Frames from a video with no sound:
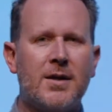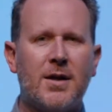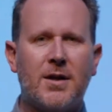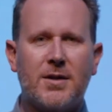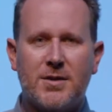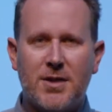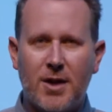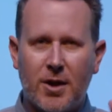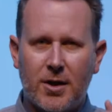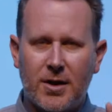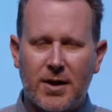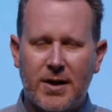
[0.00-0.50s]

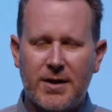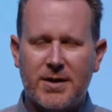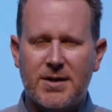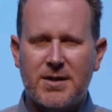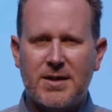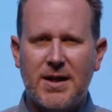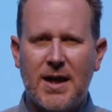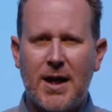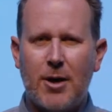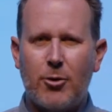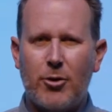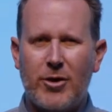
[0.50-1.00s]
So let's
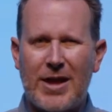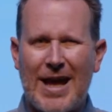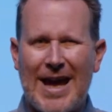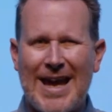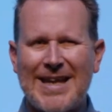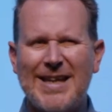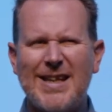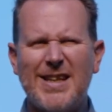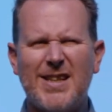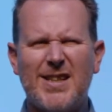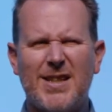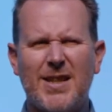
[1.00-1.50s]
start with
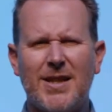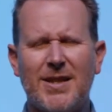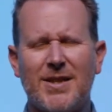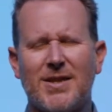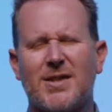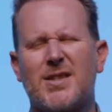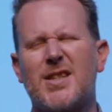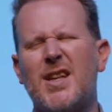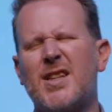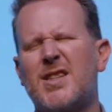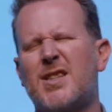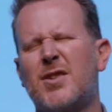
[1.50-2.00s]

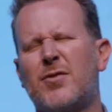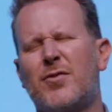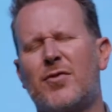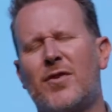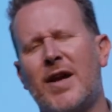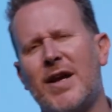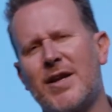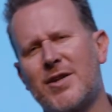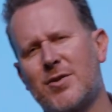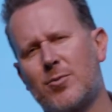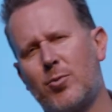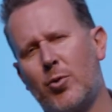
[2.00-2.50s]
antecedents. That's a
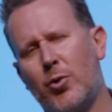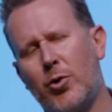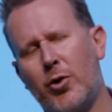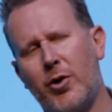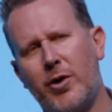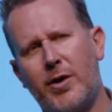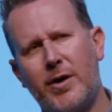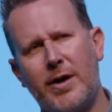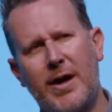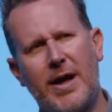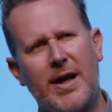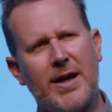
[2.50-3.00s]
flash
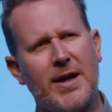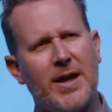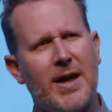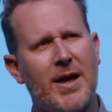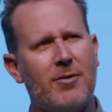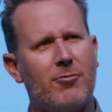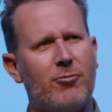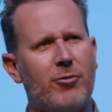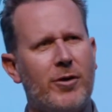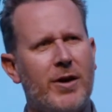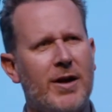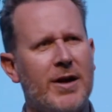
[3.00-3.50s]
word,
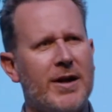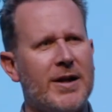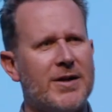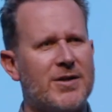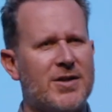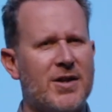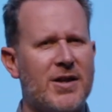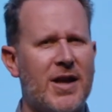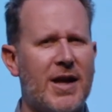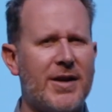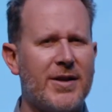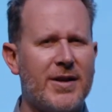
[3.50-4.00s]
and really it's
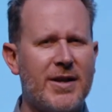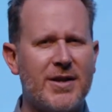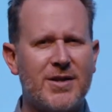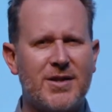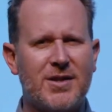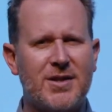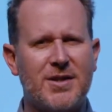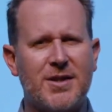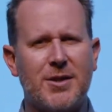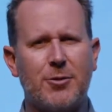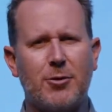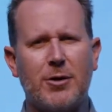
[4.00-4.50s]
an
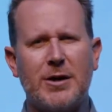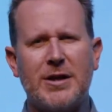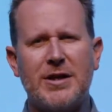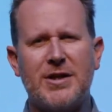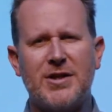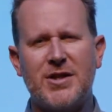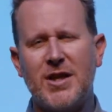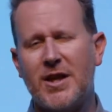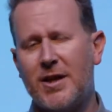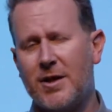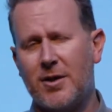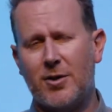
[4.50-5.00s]
unnecessarily
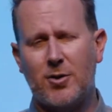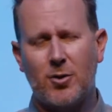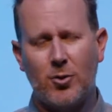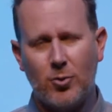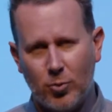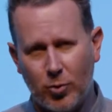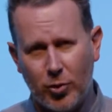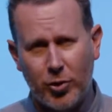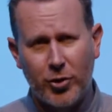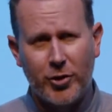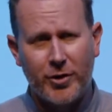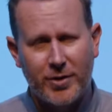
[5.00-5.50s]
technical
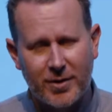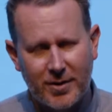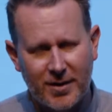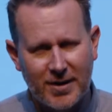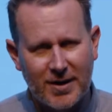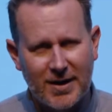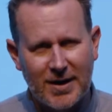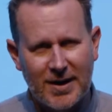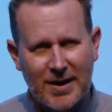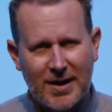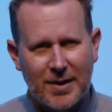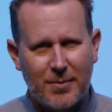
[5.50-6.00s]
word,
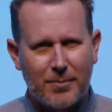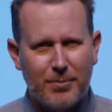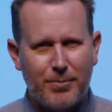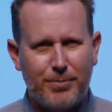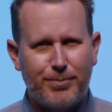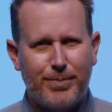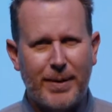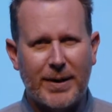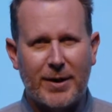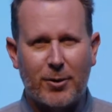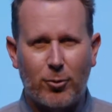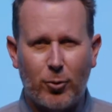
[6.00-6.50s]

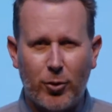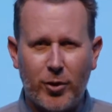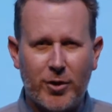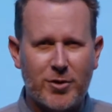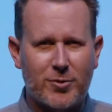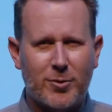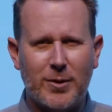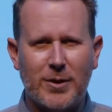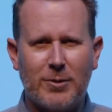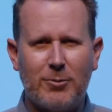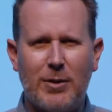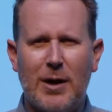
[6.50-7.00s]
but it works
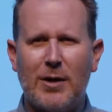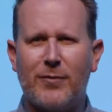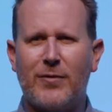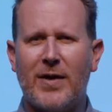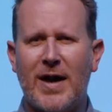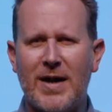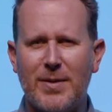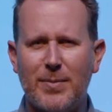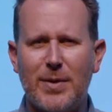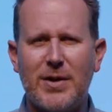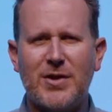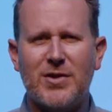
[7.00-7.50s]
really well for
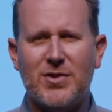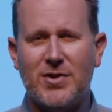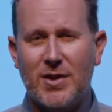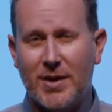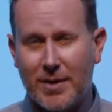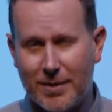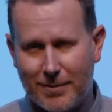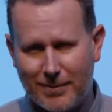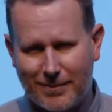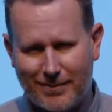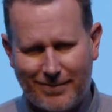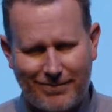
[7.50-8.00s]

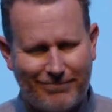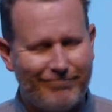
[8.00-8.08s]
ABC.